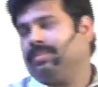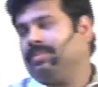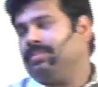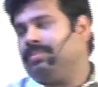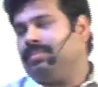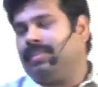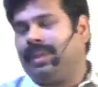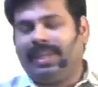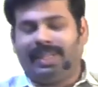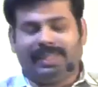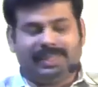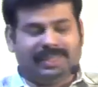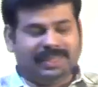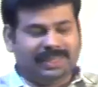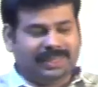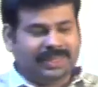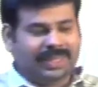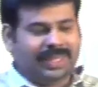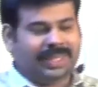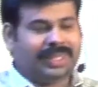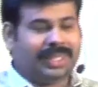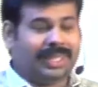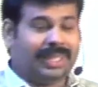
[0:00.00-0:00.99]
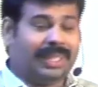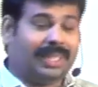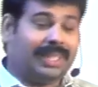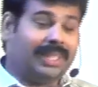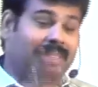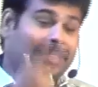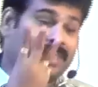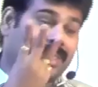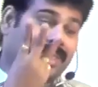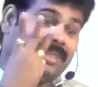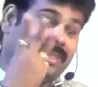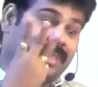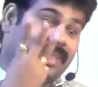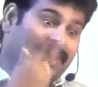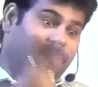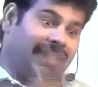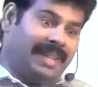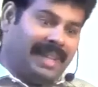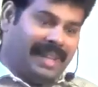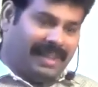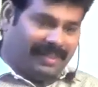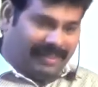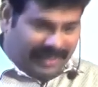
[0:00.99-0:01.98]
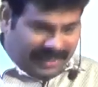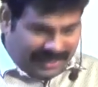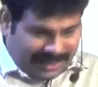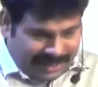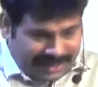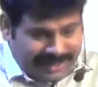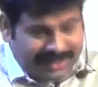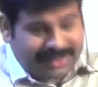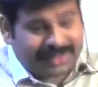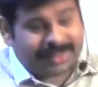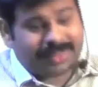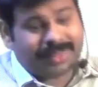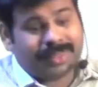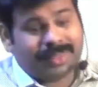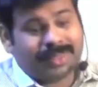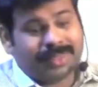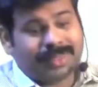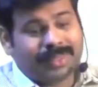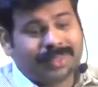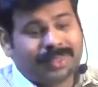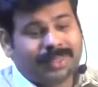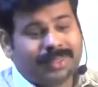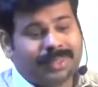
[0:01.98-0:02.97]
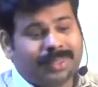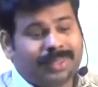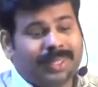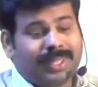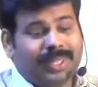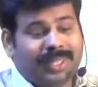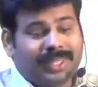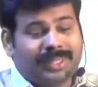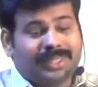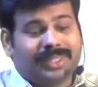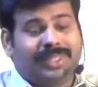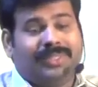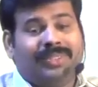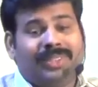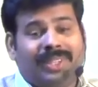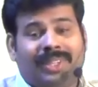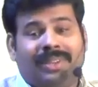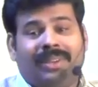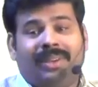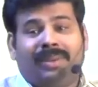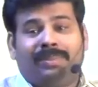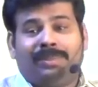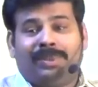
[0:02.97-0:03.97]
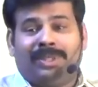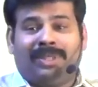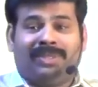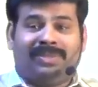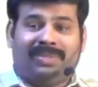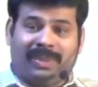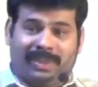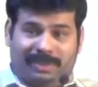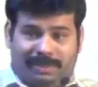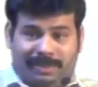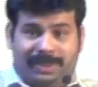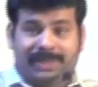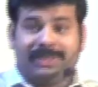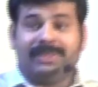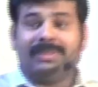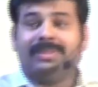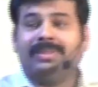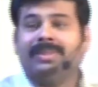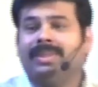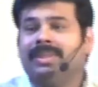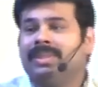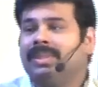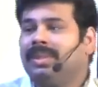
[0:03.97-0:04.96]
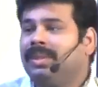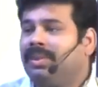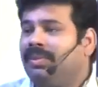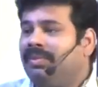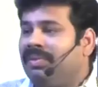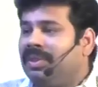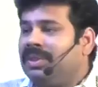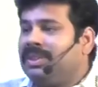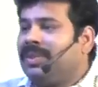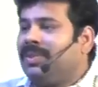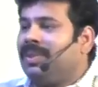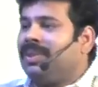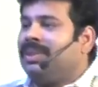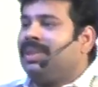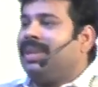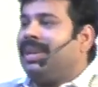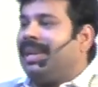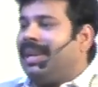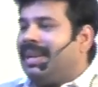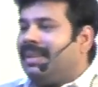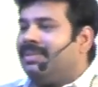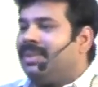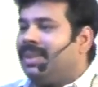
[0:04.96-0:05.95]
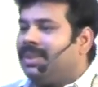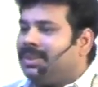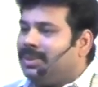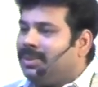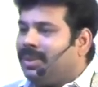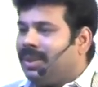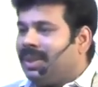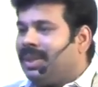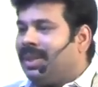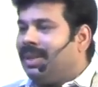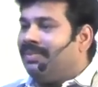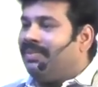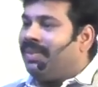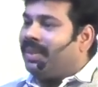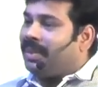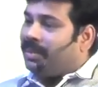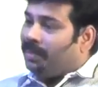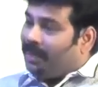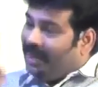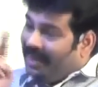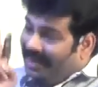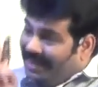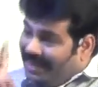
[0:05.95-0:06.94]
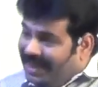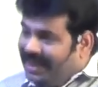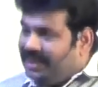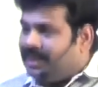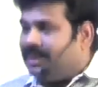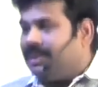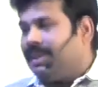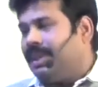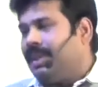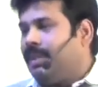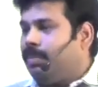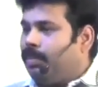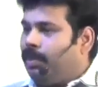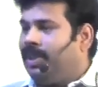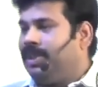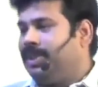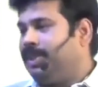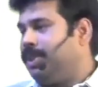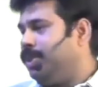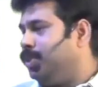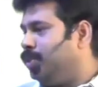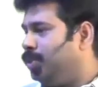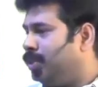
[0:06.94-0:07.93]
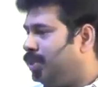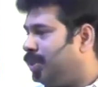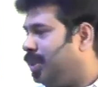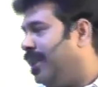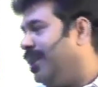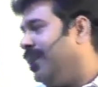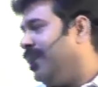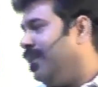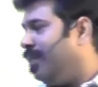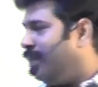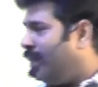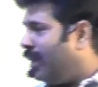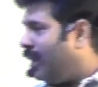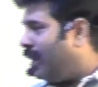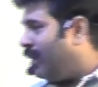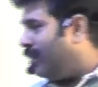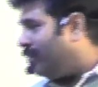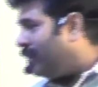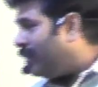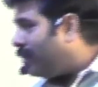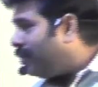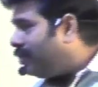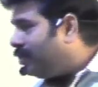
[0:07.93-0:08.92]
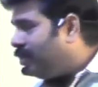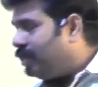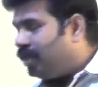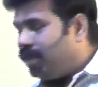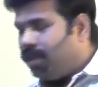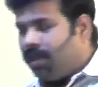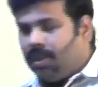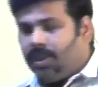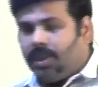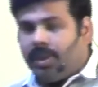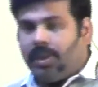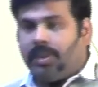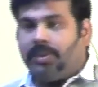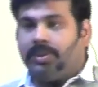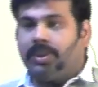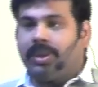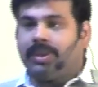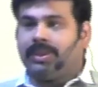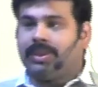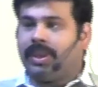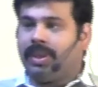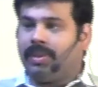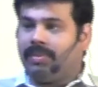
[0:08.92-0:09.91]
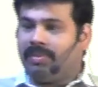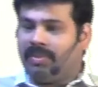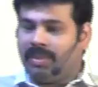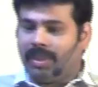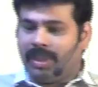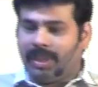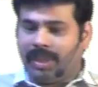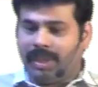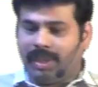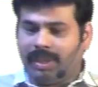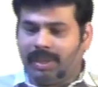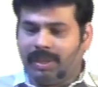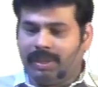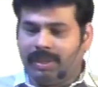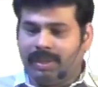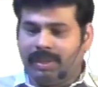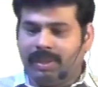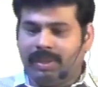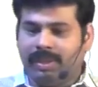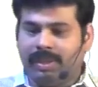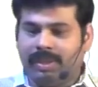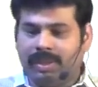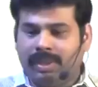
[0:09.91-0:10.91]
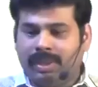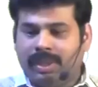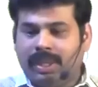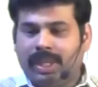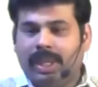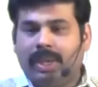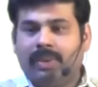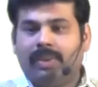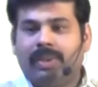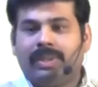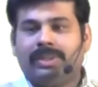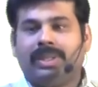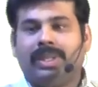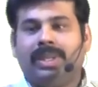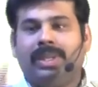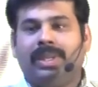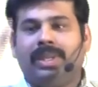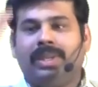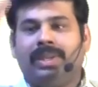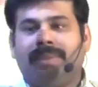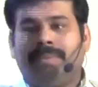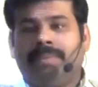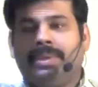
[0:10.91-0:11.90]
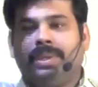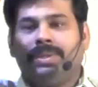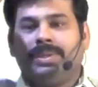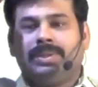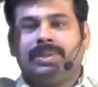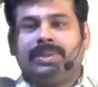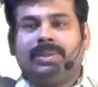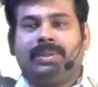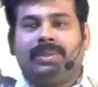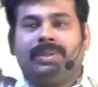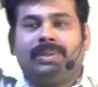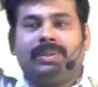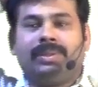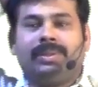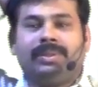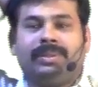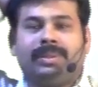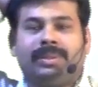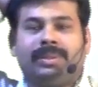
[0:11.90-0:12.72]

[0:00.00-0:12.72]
my assistant can understand 3 languages, he is giving an option for me. Whichever the language you are comfortable in these 3, please use any one of them. In the same way, our Selenium also